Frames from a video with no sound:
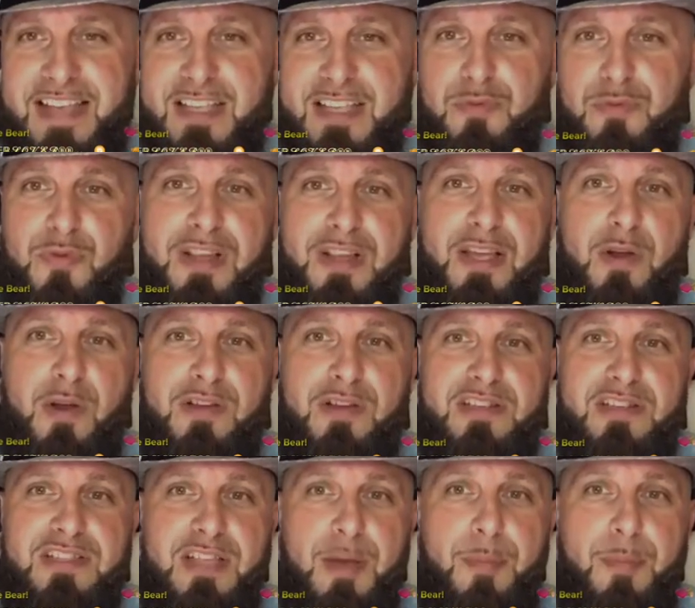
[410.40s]
really only
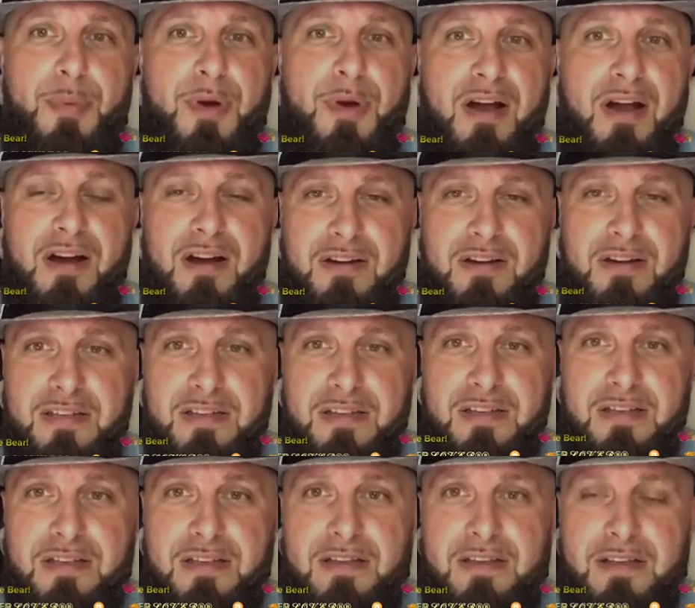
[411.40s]
just a part
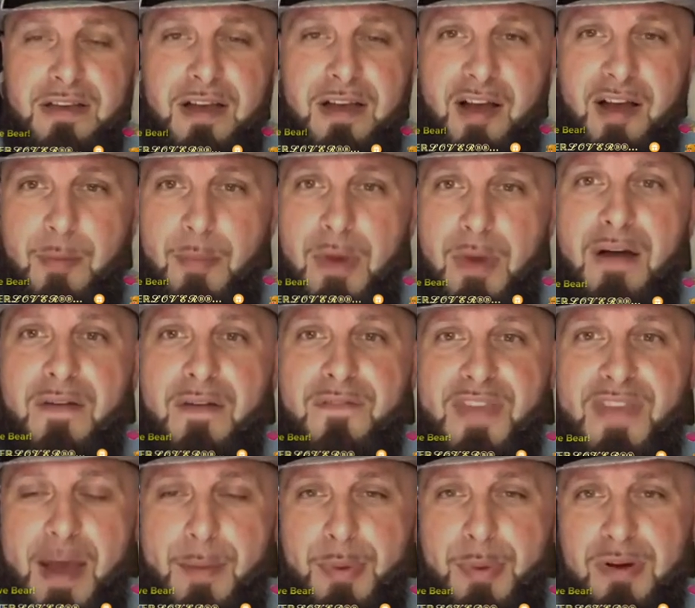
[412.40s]
of
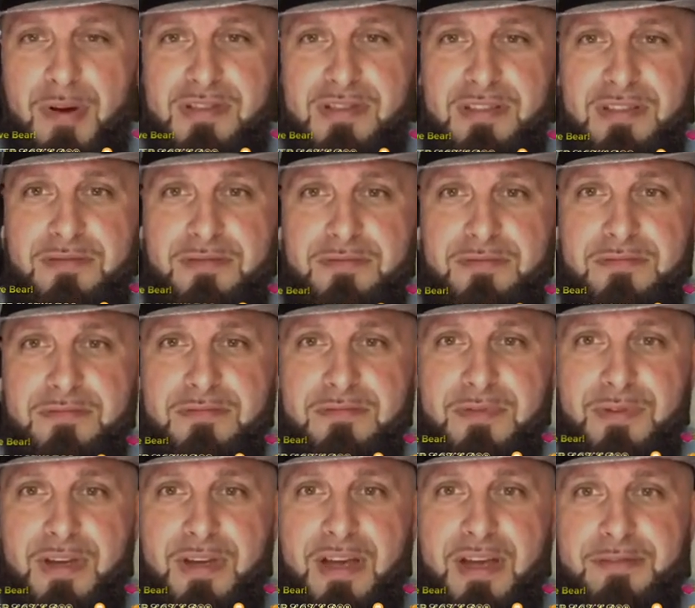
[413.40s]
that person.
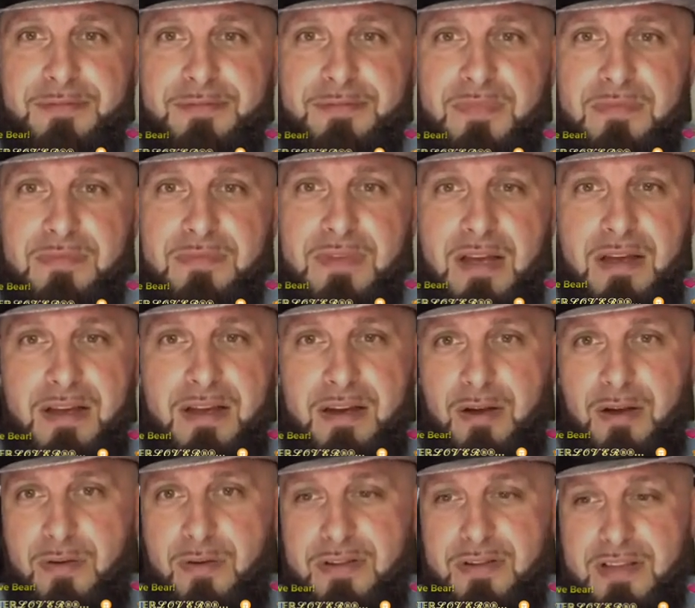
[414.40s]
Okay,
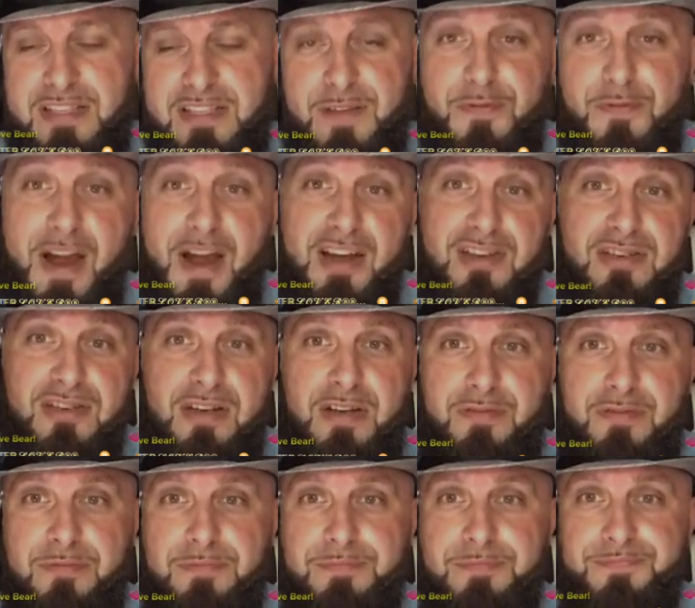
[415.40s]
it's a fraction of
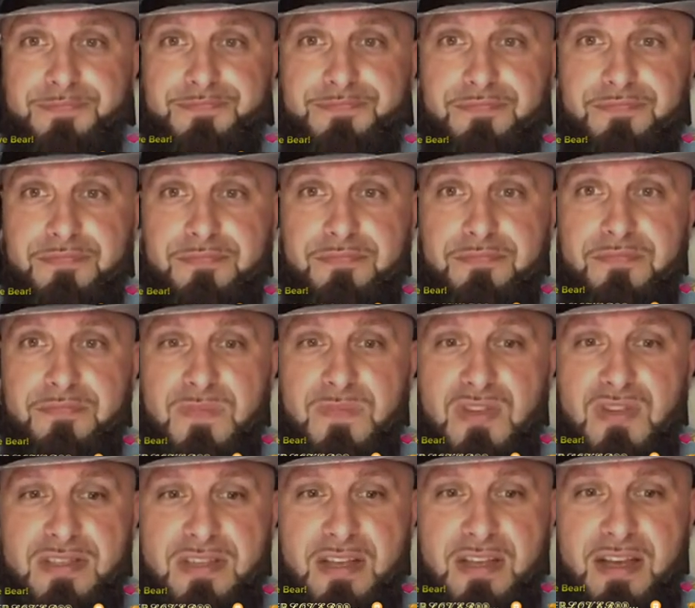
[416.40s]
them.
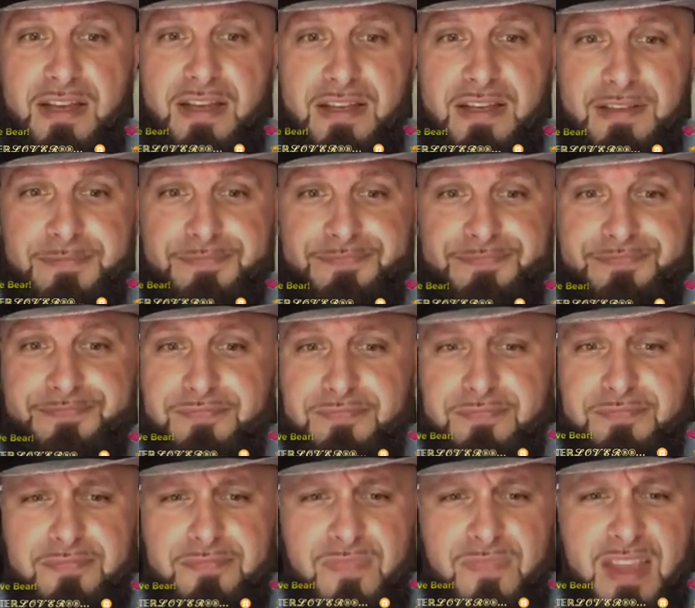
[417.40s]
Just like,
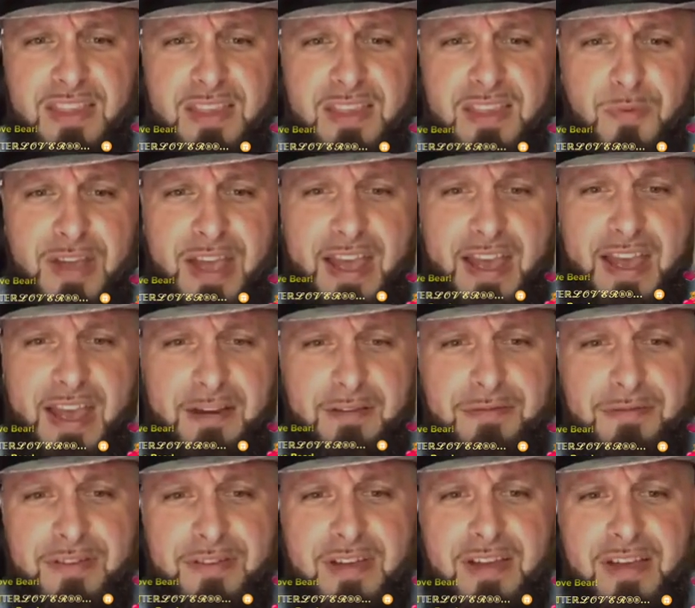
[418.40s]
and then we have
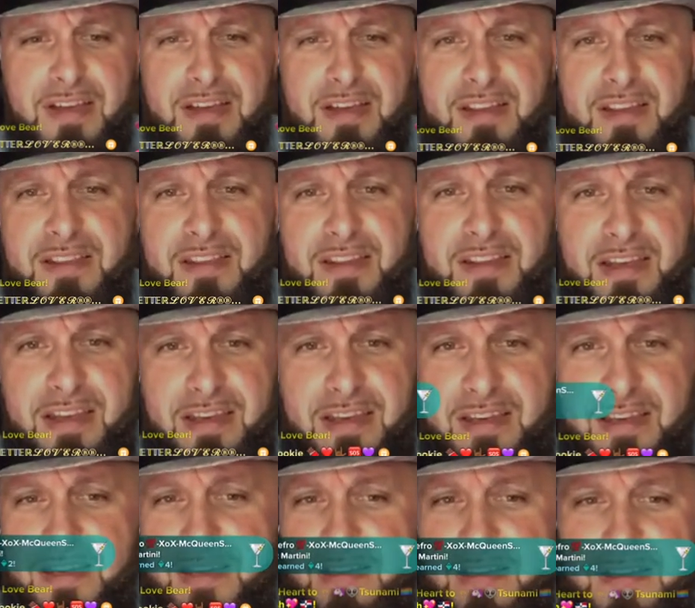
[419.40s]

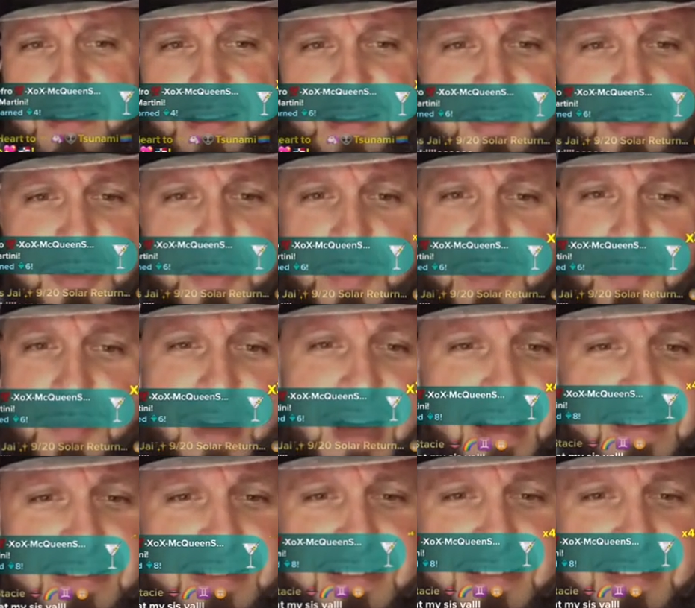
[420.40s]
the issue with the box as